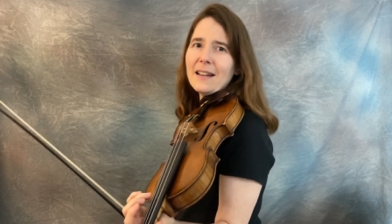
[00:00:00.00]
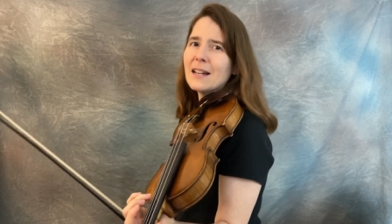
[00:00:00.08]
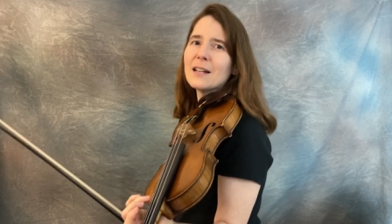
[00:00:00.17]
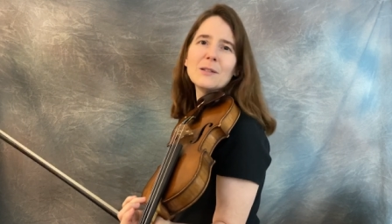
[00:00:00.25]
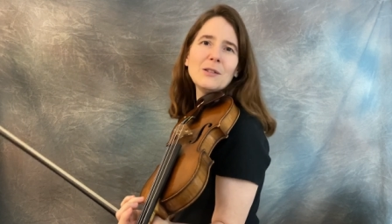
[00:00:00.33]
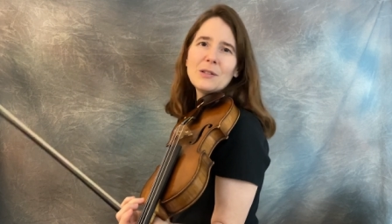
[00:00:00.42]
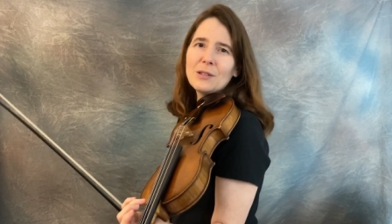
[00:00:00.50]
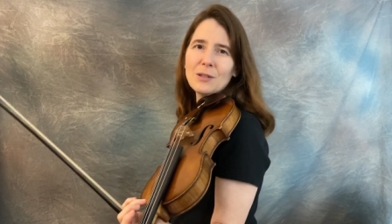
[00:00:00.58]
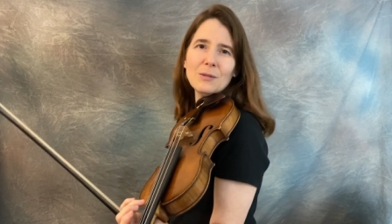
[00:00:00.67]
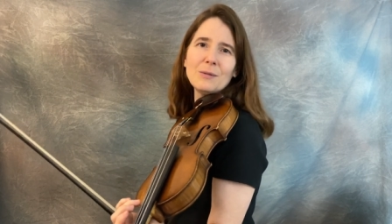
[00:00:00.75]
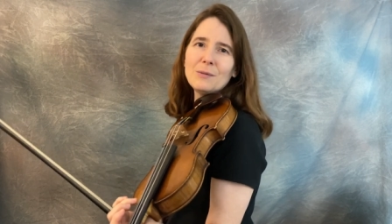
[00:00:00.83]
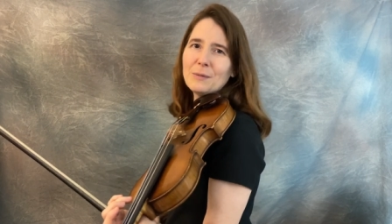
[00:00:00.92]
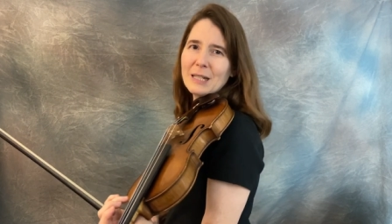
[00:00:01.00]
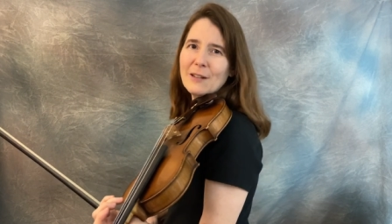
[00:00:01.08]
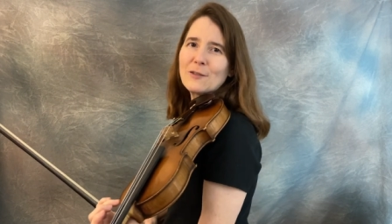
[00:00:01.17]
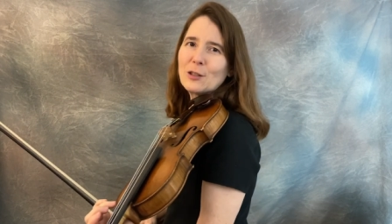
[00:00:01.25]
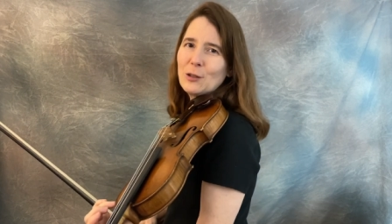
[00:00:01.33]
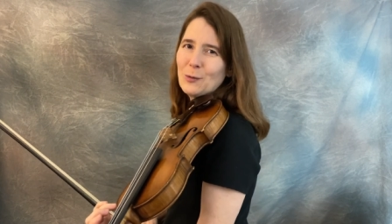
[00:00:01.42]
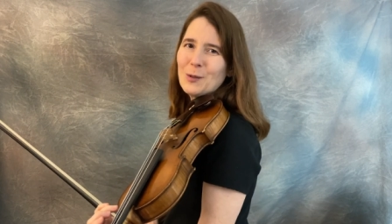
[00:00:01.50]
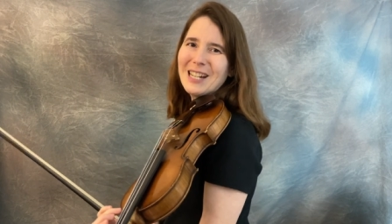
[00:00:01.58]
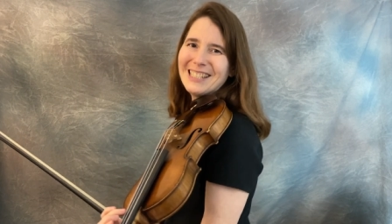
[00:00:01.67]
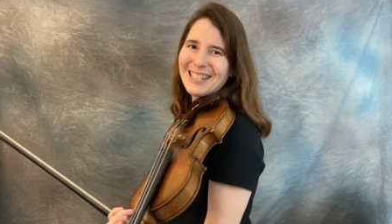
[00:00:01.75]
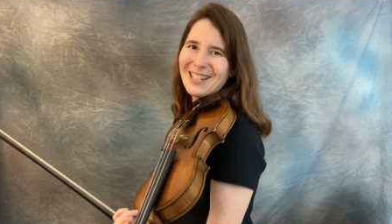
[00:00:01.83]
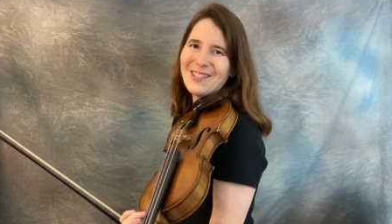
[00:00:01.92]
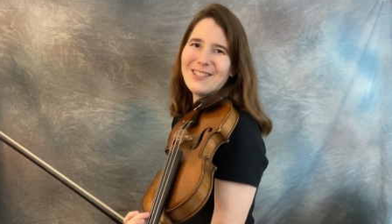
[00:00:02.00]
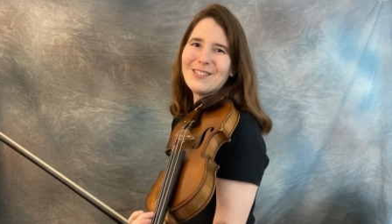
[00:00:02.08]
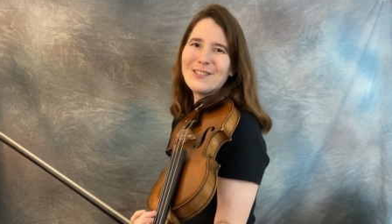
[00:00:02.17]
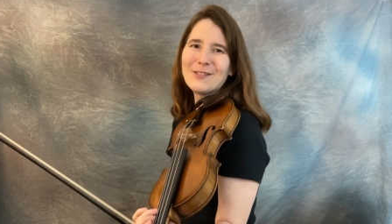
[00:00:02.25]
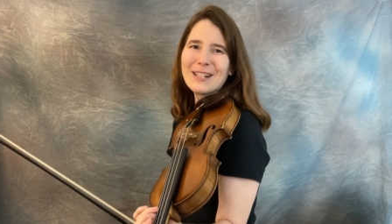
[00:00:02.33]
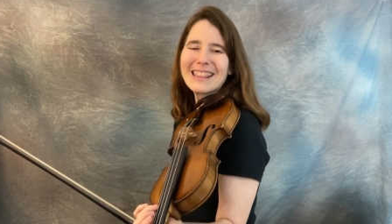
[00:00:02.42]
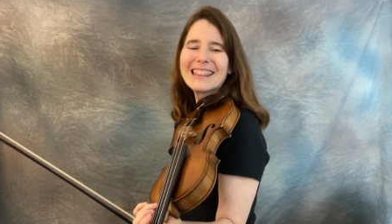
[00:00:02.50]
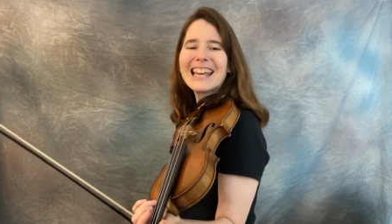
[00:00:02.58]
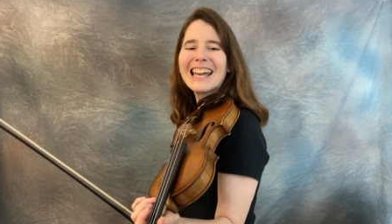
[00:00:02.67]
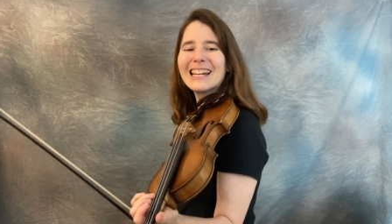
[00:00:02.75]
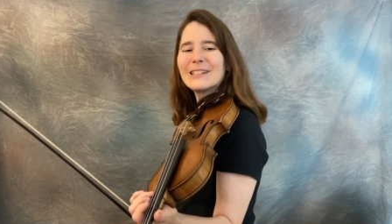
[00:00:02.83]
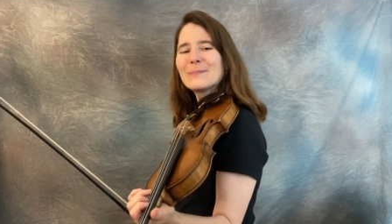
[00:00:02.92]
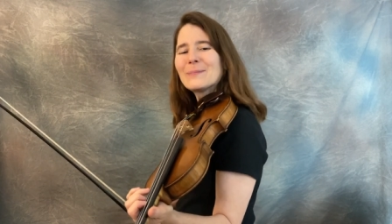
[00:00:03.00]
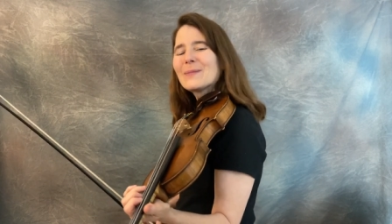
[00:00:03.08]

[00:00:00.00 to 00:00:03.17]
Uh, you can do whatever you want to with that.